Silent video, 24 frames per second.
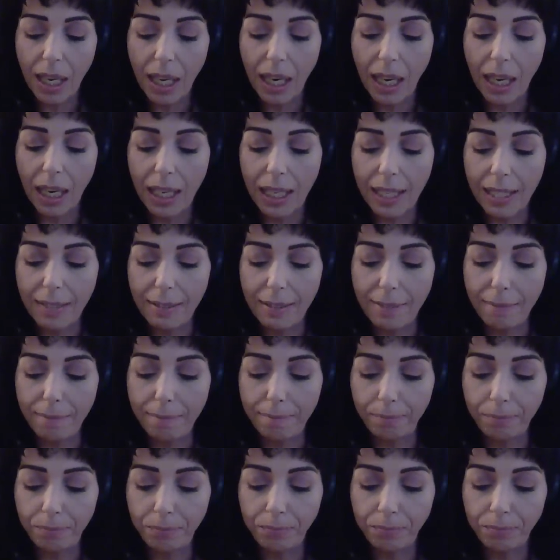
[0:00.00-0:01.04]

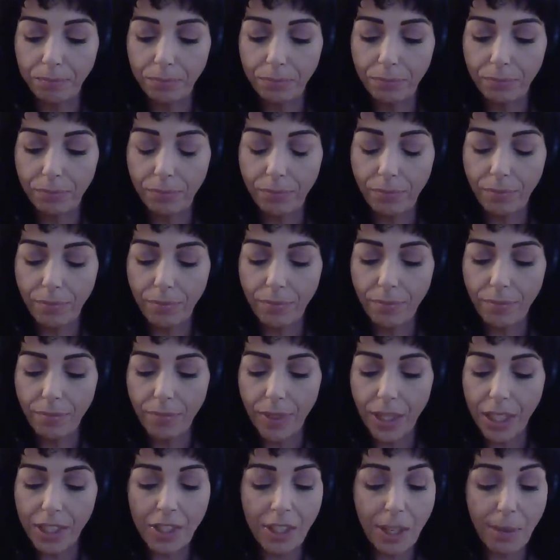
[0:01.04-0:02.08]

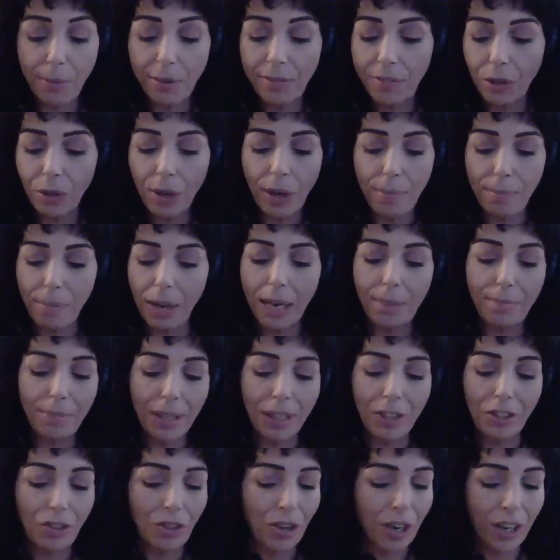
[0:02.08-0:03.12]
Some of you, it might be
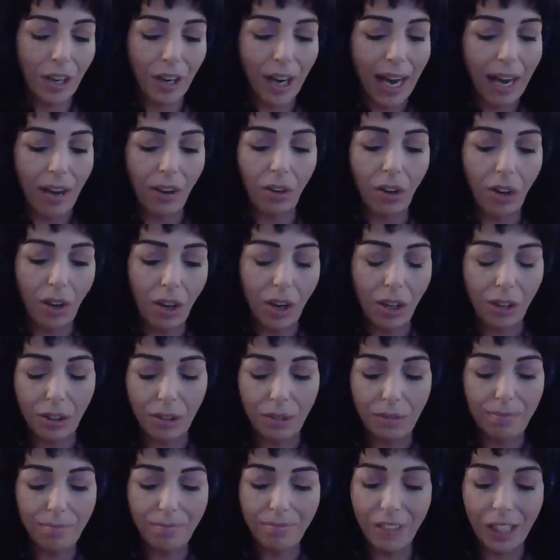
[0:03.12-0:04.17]
a drug or alcohol or,